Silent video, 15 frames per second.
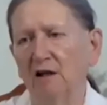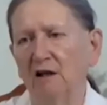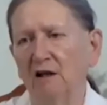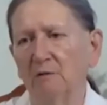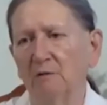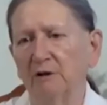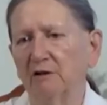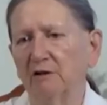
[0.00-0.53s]

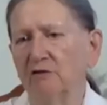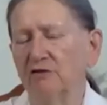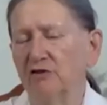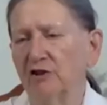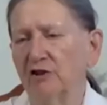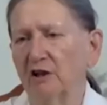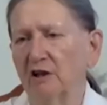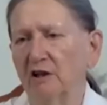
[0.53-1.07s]
Because
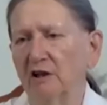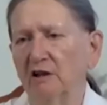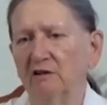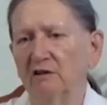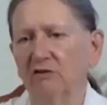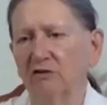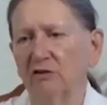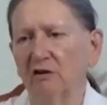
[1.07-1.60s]
the
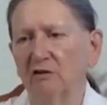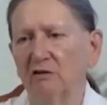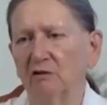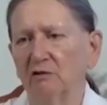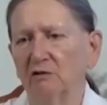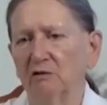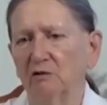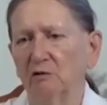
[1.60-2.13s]
kings are
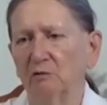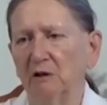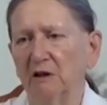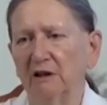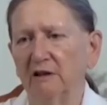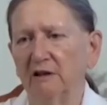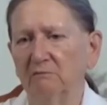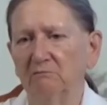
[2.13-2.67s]
not
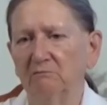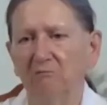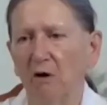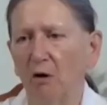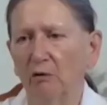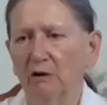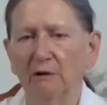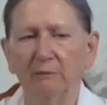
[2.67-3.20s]
normally
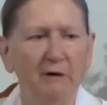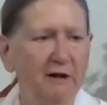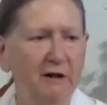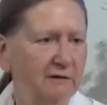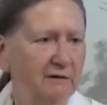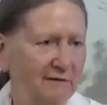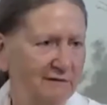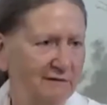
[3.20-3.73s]
holy
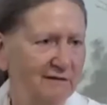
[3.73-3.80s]
men,